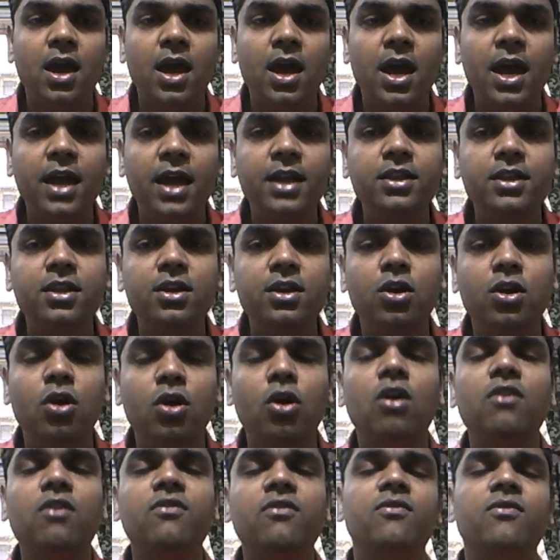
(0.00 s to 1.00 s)
and the
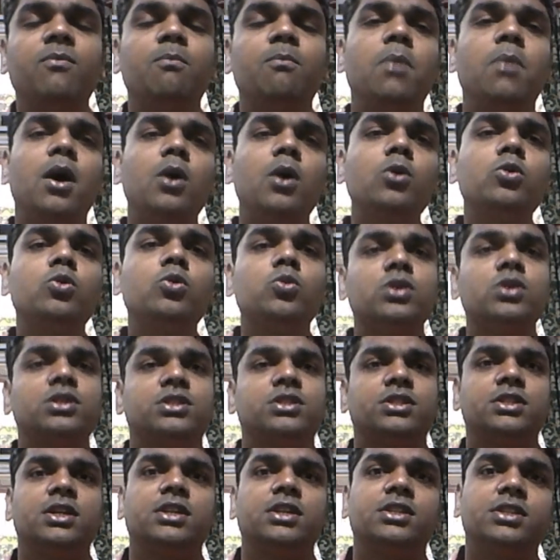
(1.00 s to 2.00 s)
cough bout was
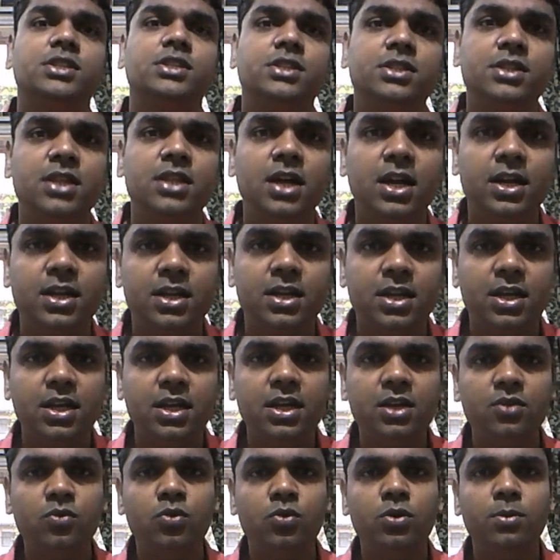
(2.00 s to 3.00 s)
such that
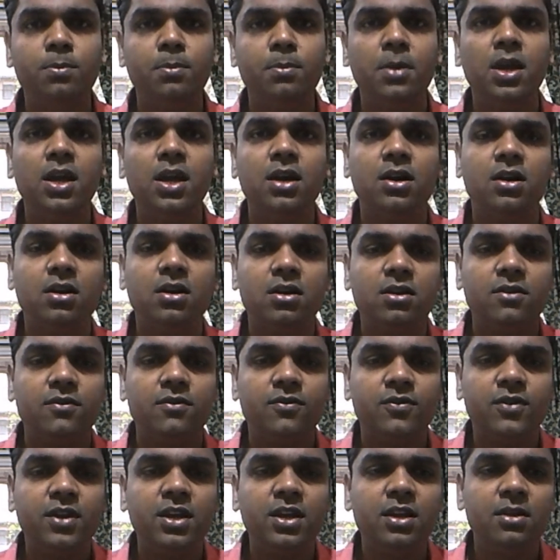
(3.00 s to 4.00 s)
it would make her
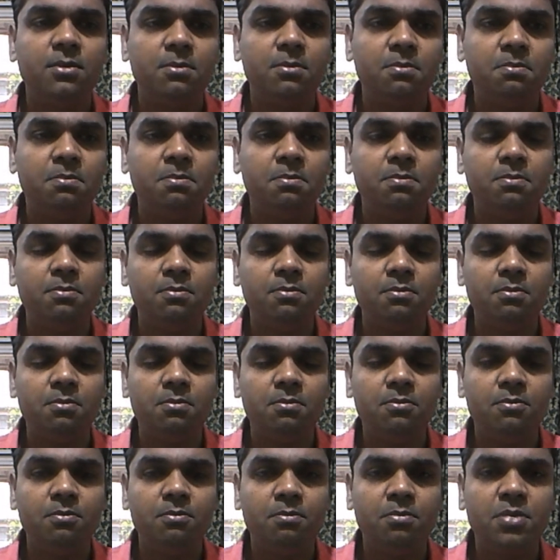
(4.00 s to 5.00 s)
feel
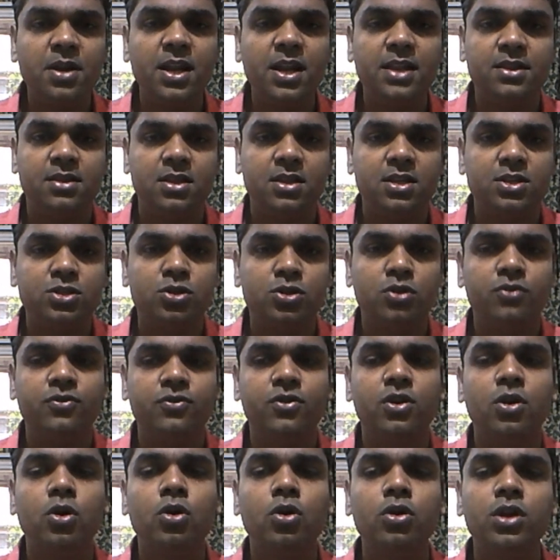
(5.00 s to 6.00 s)
breathless, or
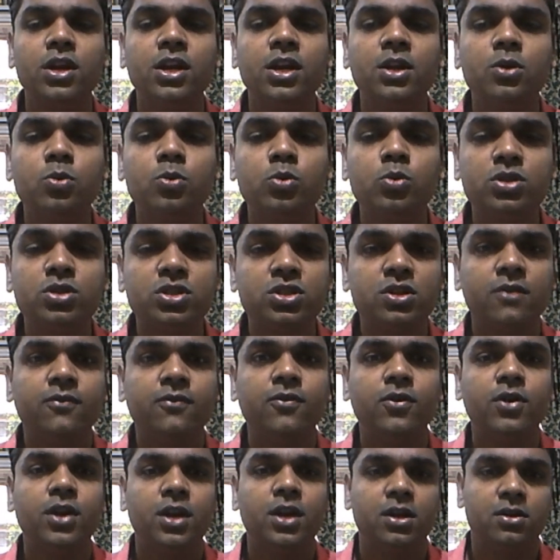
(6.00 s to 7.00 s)
it would
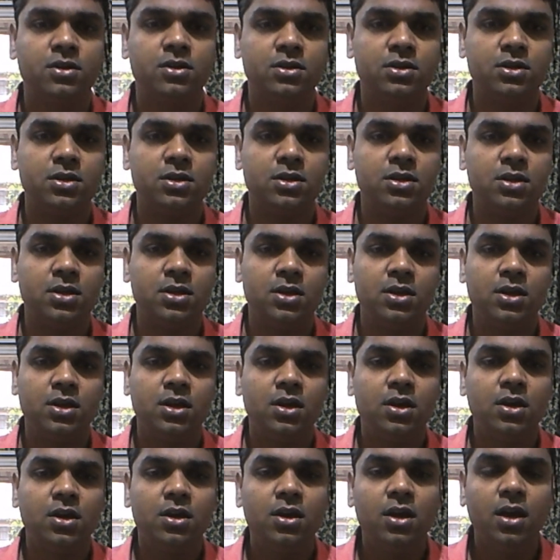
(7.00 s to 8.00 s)
suffocate her.
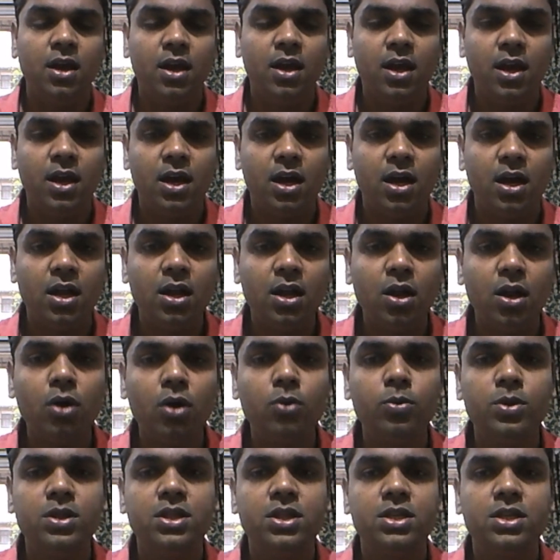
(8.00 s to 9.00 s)

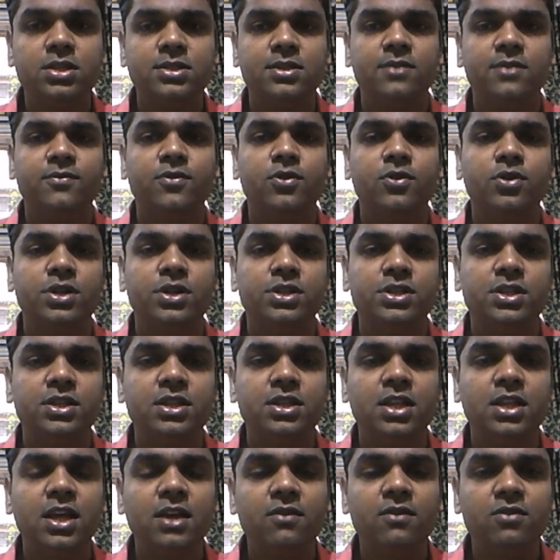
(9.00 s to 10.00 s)
Along with the suffocation,
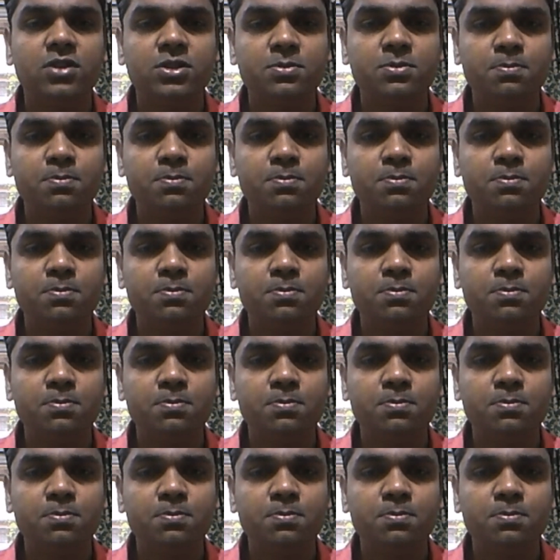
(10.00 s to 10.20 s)
there was